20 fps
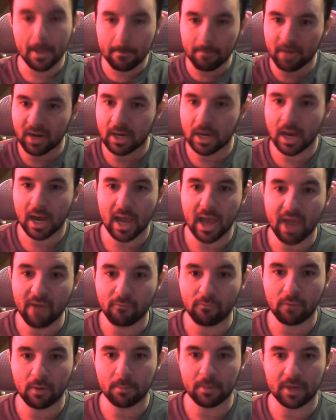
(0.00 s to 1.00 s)
But not
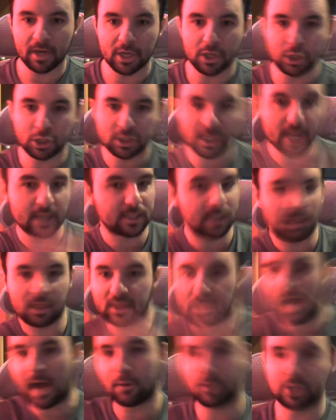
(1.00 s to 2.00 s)
everybody just has
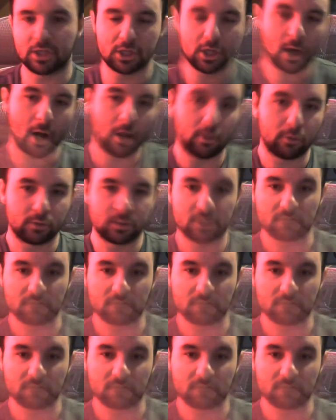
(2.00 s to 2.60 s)
$1,000